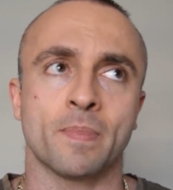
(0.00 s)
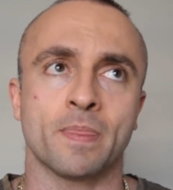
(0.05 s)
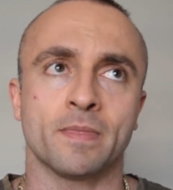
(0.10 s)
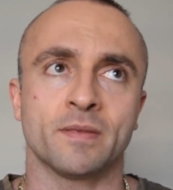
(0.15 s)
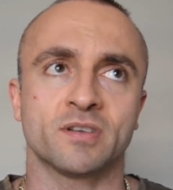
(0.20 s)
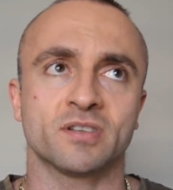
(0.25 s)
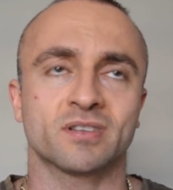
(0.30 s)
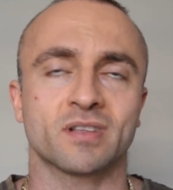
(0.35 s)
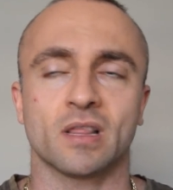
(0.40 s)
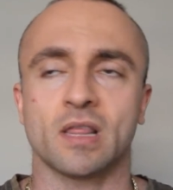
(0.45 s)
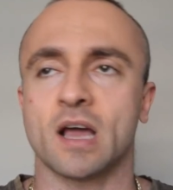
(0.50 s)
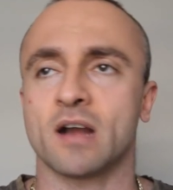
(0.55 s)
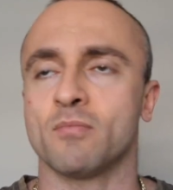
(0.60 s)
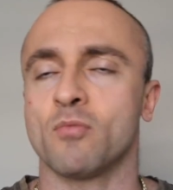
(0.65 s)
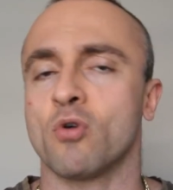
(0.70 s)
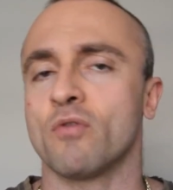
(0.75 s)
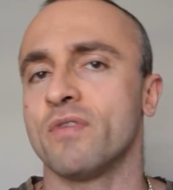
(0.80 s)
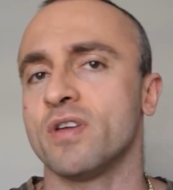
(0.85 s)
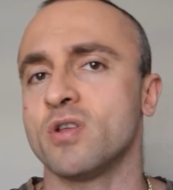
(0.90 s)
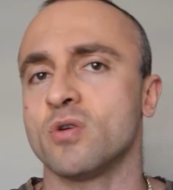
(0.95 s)
just a lot of
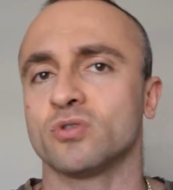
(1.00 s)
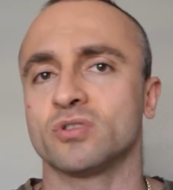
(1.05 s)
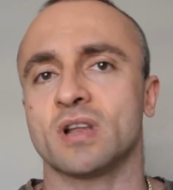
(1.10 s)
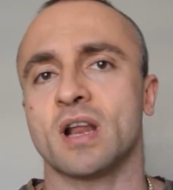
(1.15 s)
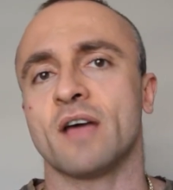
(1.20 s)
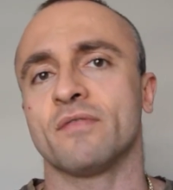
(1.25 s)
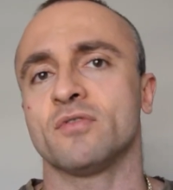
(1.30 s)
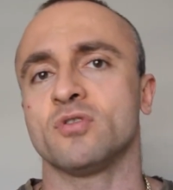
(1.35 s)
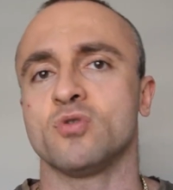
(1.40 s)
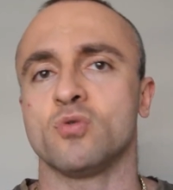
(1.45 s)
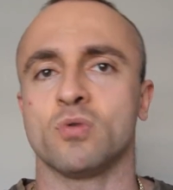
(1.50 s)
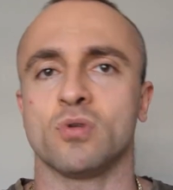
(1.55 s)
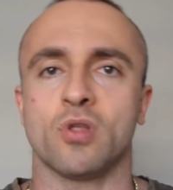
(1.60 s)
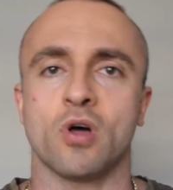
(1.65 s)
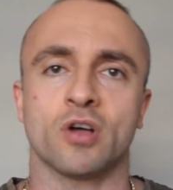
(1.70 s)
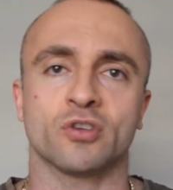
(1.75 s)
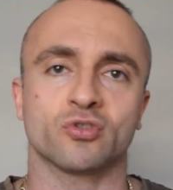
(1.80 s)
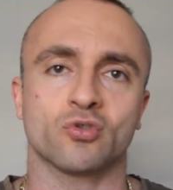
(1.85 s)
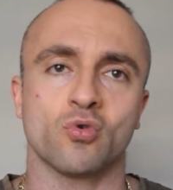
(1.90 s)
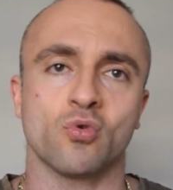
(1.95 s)
more videos that have to do with
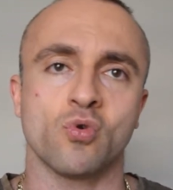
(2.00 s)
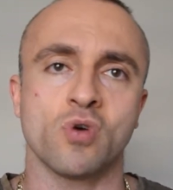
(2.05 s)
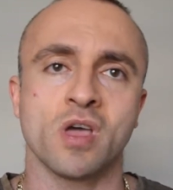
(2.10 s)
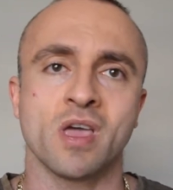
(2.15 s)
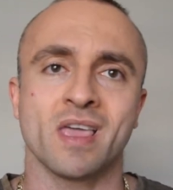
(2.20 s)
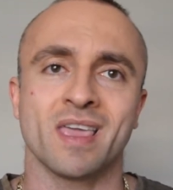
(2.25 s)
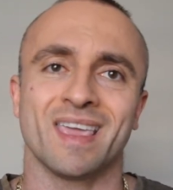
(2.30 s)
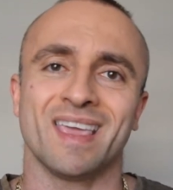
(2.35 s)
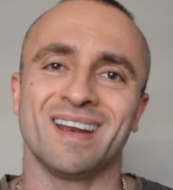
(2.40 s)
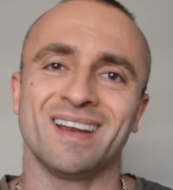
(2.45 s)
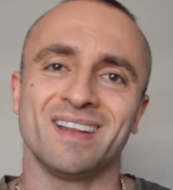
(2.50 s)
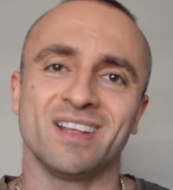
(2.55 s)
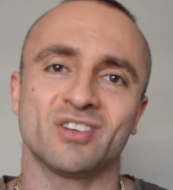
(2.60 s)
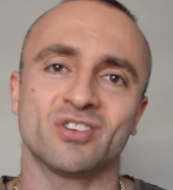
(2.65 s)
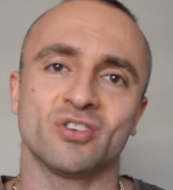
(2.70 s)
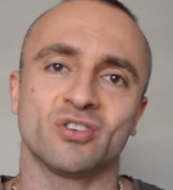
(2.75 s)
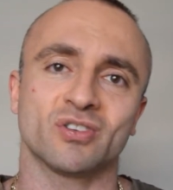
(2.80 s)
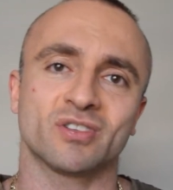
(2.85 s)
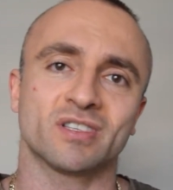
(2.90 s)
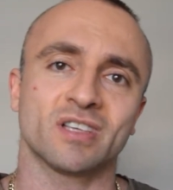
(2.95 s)
law school, in
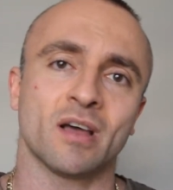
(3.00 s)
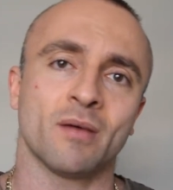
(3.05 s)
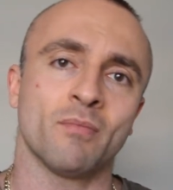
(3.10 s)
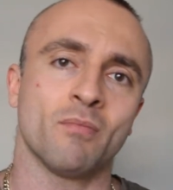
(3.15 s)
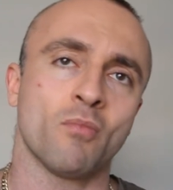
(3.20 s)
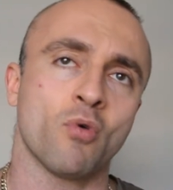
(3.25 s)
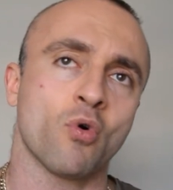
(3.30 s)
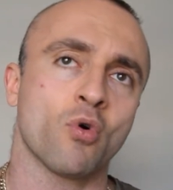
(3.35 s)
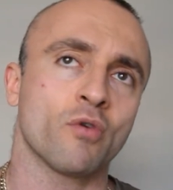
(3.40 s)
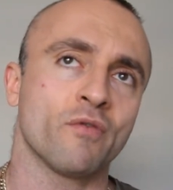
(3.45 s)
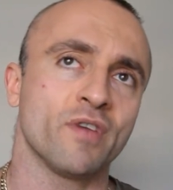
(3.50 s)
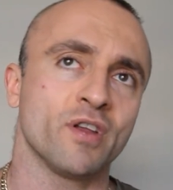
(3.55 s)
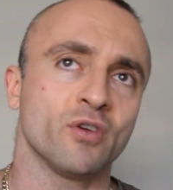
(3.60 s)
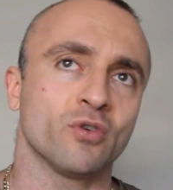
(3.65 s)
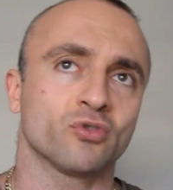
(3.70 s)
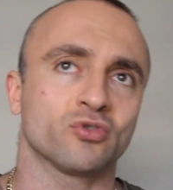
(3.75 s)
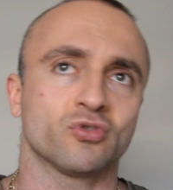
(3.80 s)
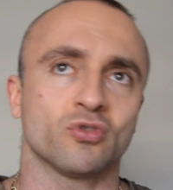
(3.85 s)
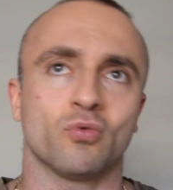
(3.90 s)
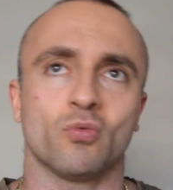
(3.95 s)
addition to some more
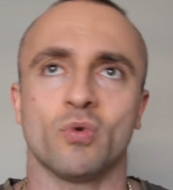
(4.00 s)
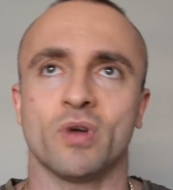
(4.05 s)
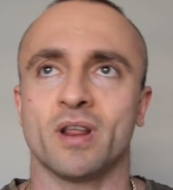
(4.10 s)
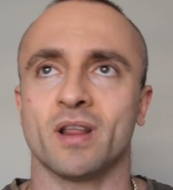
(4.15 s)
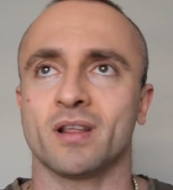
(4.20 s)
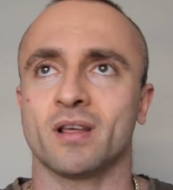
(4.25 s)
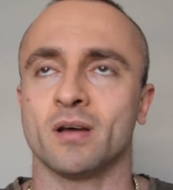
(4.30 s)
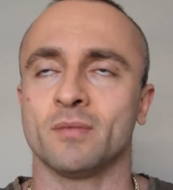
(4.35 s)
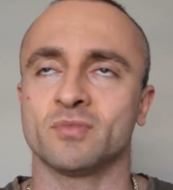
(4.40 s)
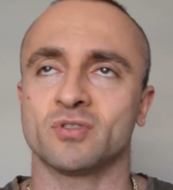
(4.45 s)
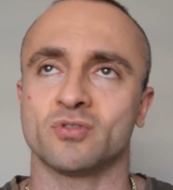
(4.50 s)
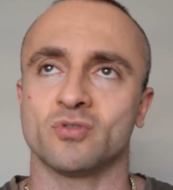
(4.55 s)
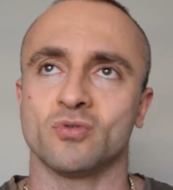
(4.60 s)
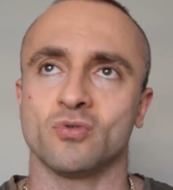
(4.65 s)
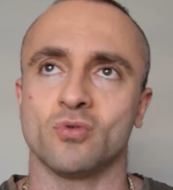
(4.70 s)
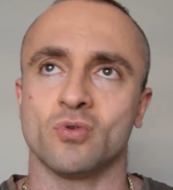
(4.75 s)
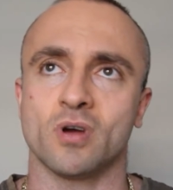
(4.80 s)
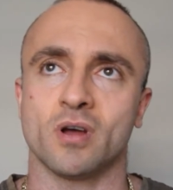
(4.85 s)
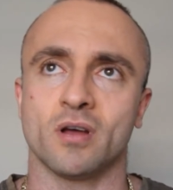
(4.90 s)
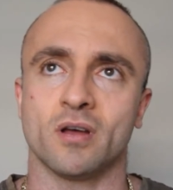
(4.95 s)
videos when it comes
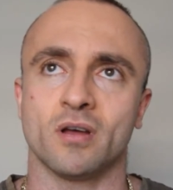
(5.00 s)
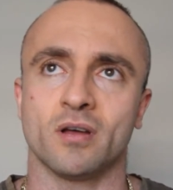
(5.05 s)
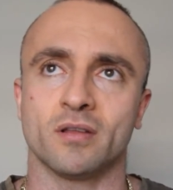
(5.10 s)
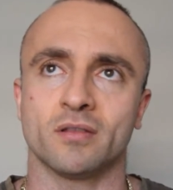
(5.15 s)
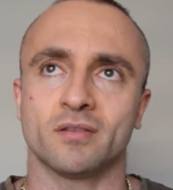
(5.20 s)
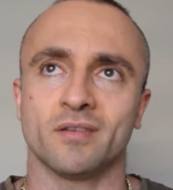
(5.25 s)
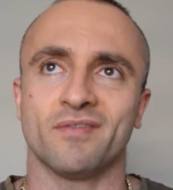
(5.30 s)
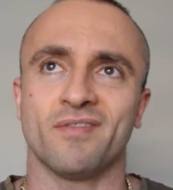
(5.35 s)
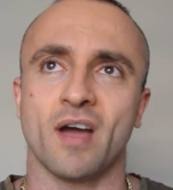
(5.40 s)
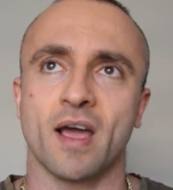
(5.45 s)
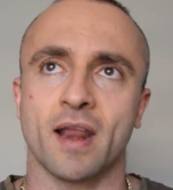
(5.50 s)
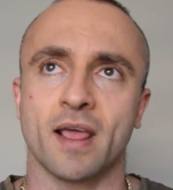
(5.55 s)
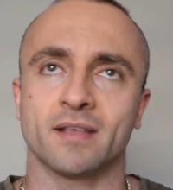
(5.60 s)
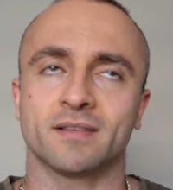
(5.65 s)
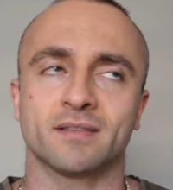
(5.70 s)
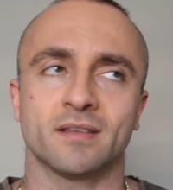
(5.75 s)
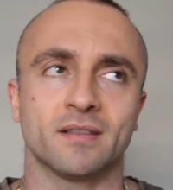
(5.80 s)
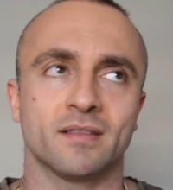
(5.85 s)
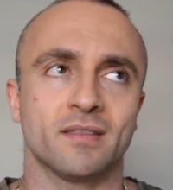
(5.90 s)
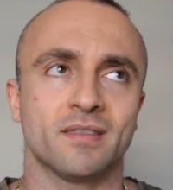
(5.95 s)
to finance,
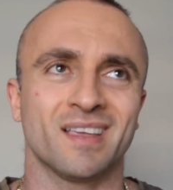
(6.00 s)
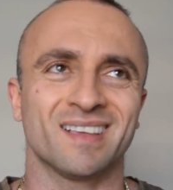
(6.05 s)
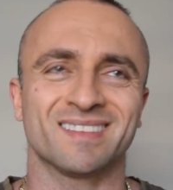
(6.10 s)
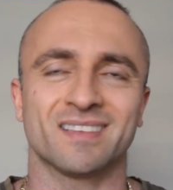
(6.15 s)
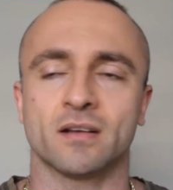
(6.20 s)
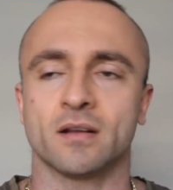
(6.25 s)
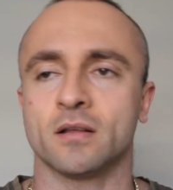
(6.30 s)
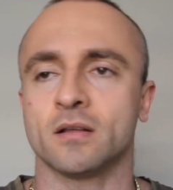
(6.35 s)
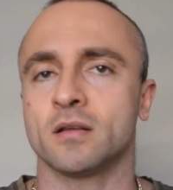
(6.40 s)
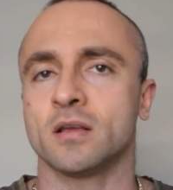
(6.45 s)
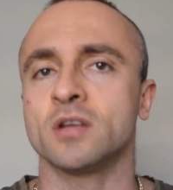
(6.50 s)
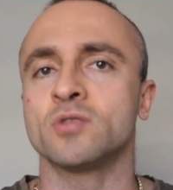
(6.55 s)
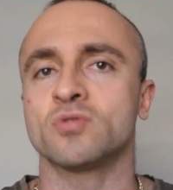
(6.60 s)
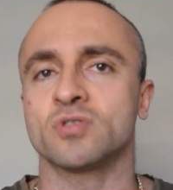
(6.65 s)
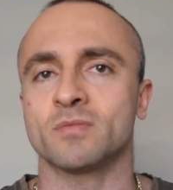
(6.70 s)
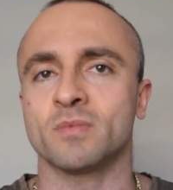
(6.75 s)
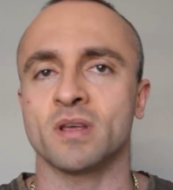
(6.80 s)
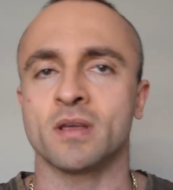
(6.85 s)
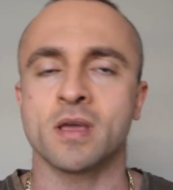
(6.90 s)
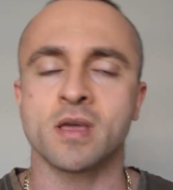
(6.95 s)
the things that
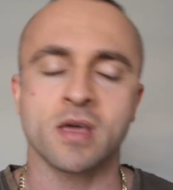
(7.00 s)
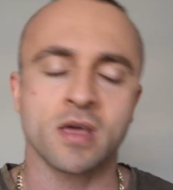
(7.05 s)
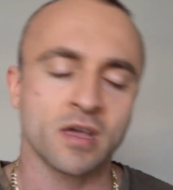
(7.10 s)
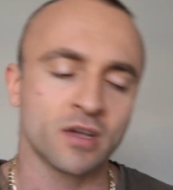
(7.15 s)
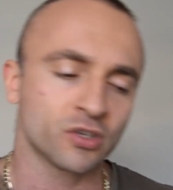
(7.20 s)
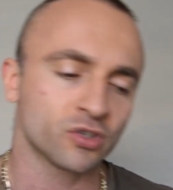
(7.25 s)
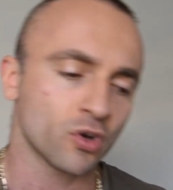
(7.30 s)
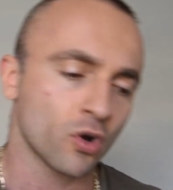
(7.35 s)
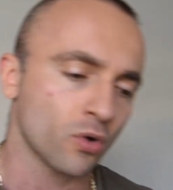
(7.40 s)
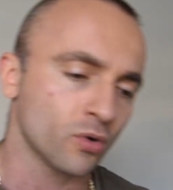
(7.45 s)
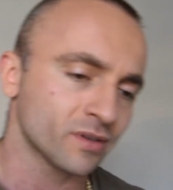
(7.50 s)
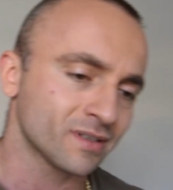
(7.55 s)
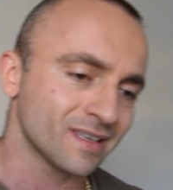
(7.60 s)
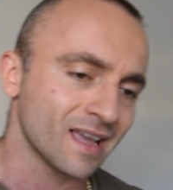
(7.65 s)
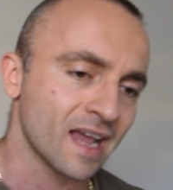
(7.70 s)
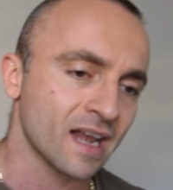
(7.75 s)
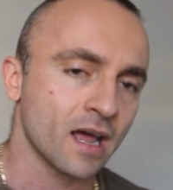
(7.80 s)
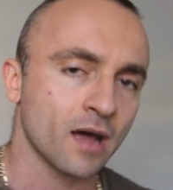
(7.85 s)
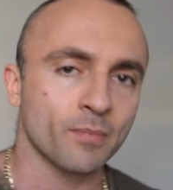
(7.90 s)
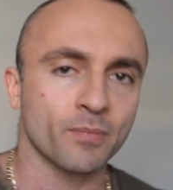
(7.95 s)
interest me. So
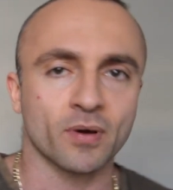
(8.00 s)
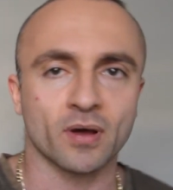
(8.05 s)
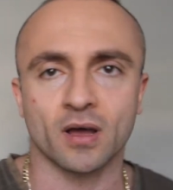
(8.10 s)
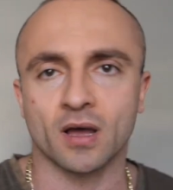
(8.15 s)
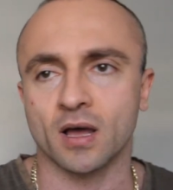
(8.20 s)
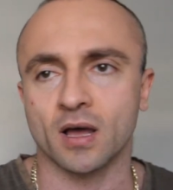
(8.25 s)
sign up.